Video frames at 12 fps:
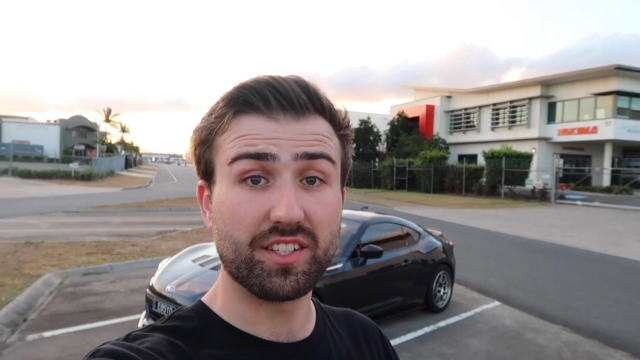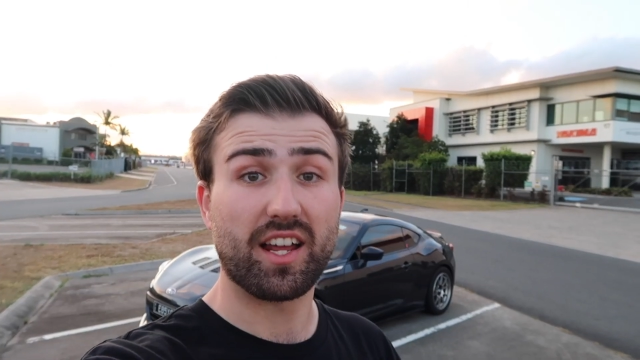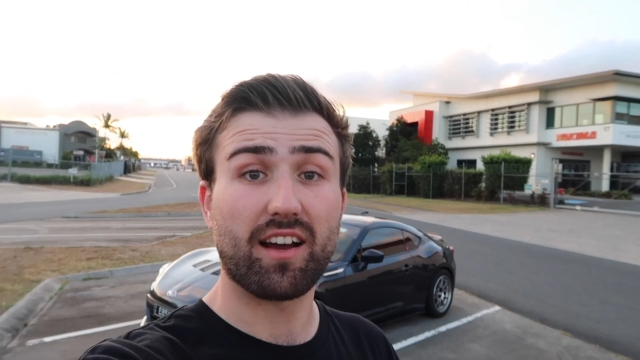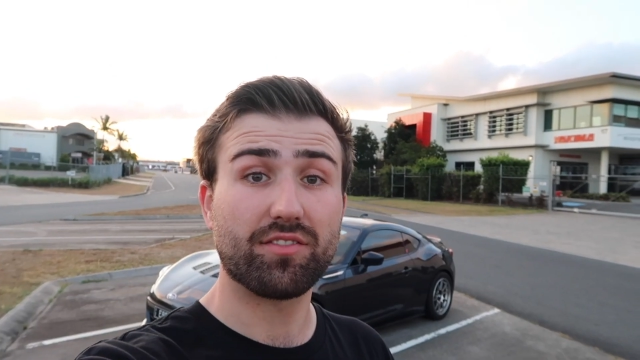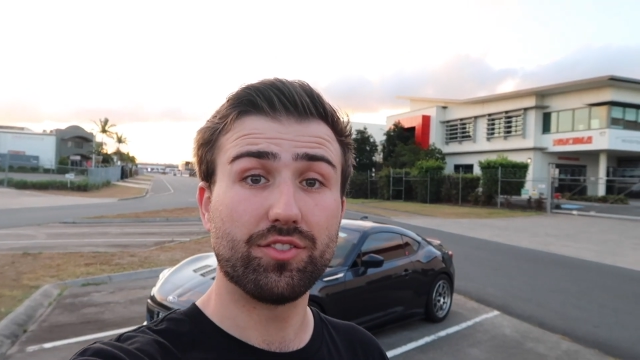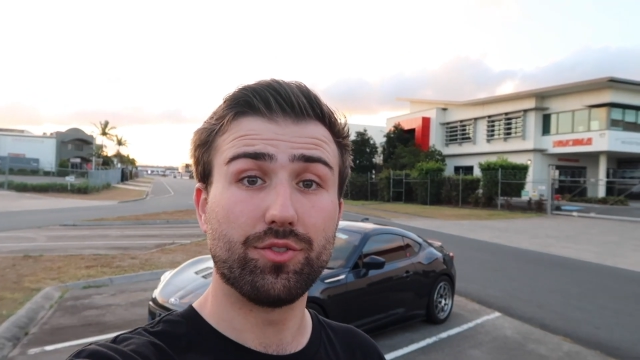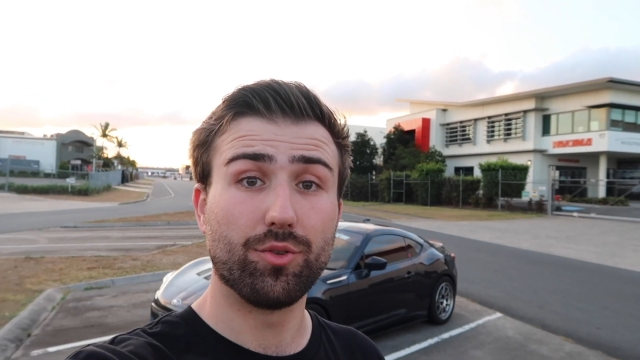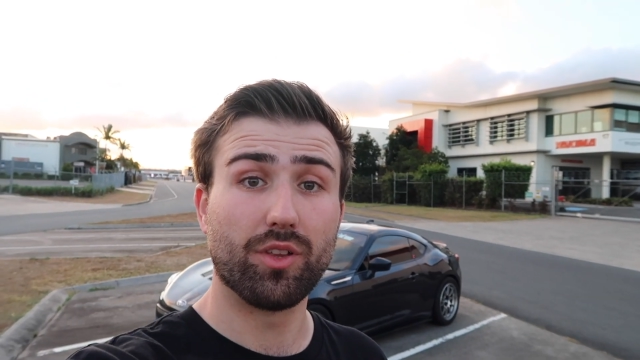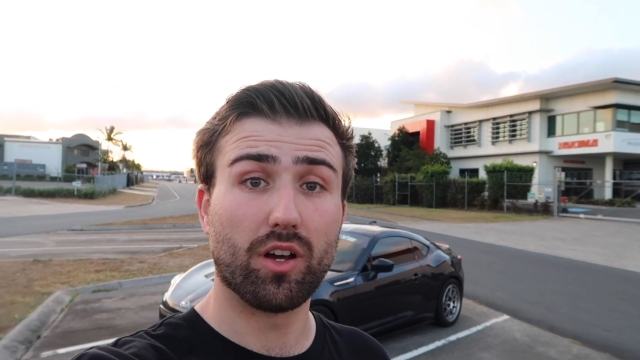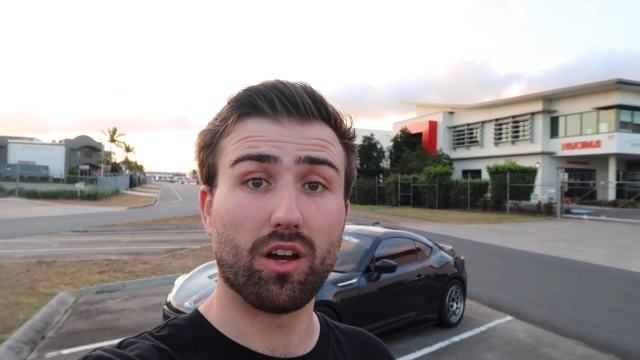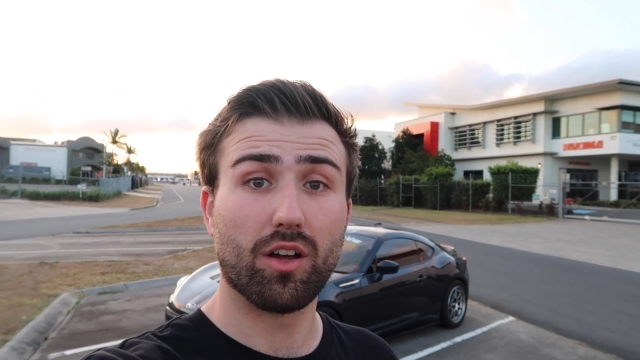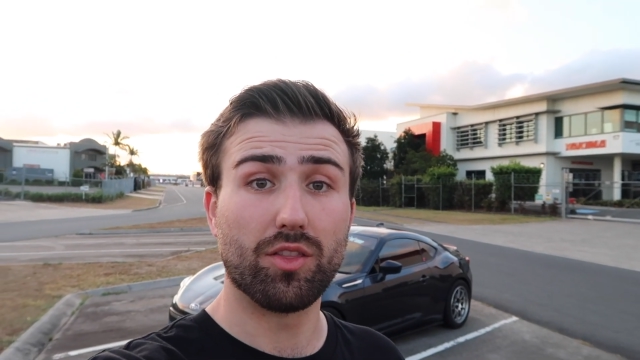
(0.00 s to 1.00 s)
did have to do
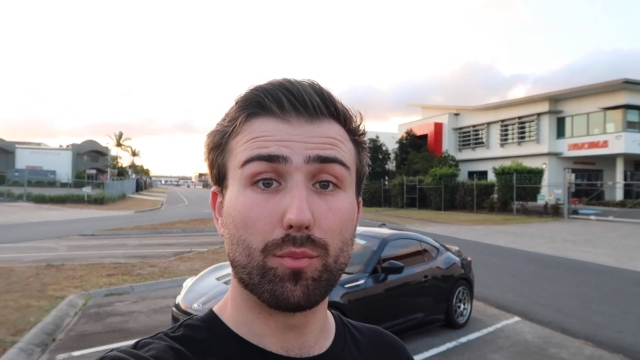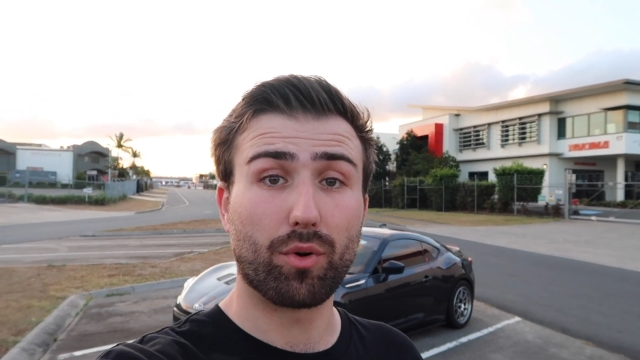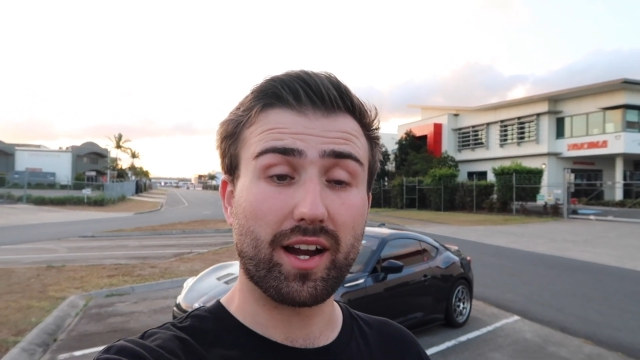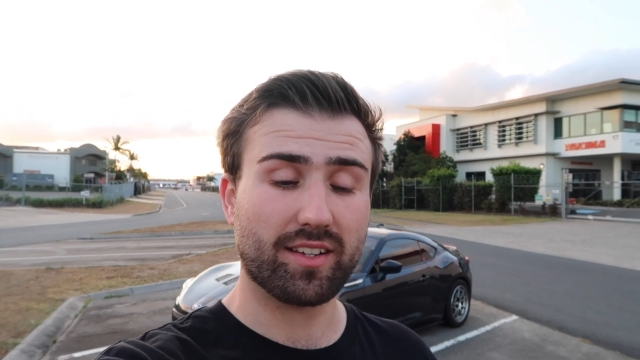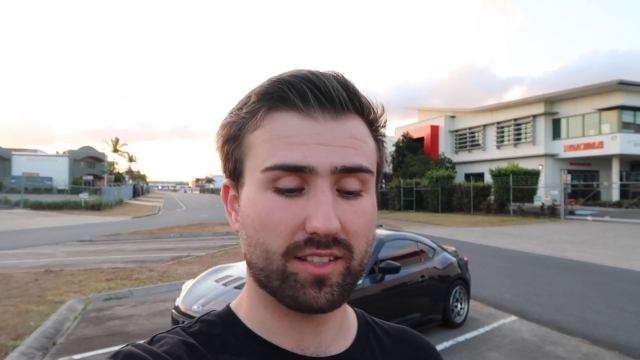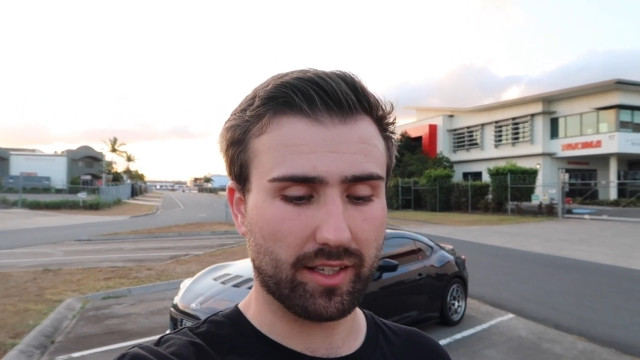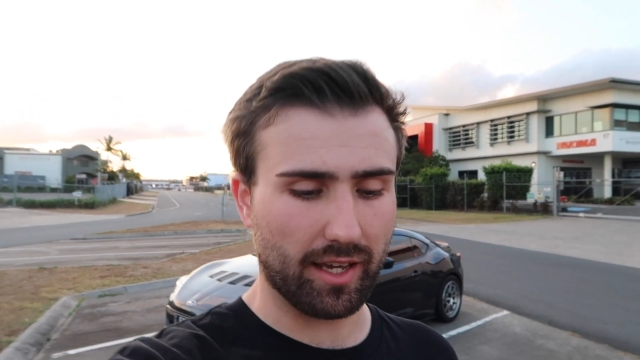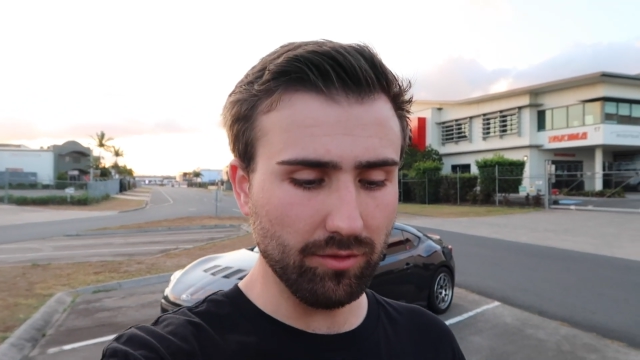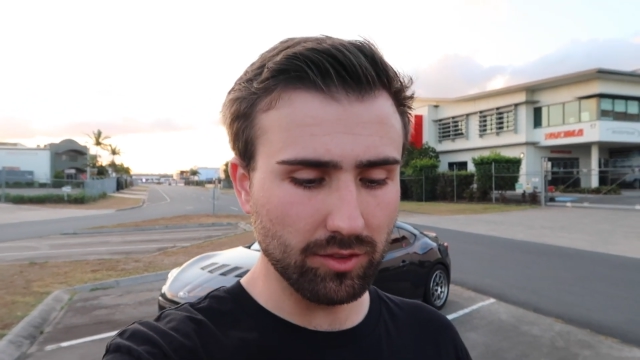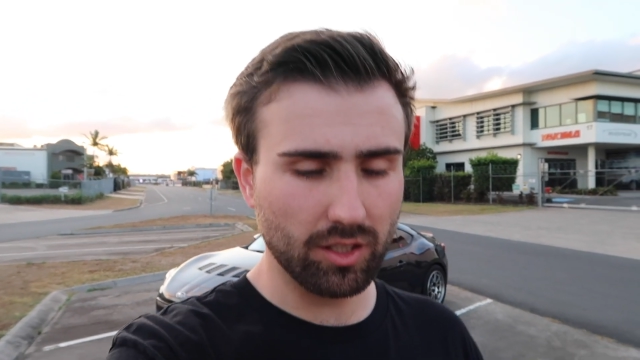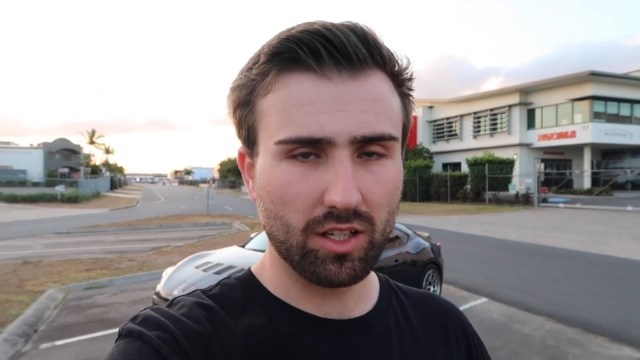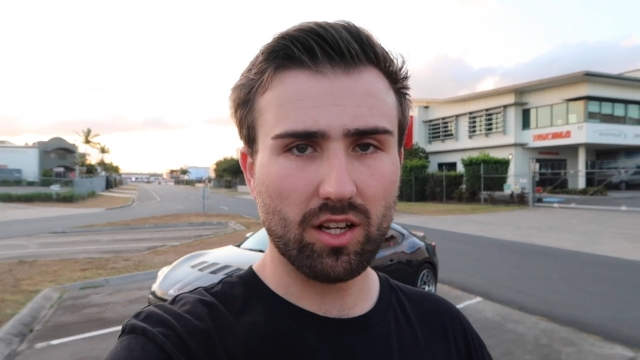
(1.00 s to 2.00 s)
the brakes again,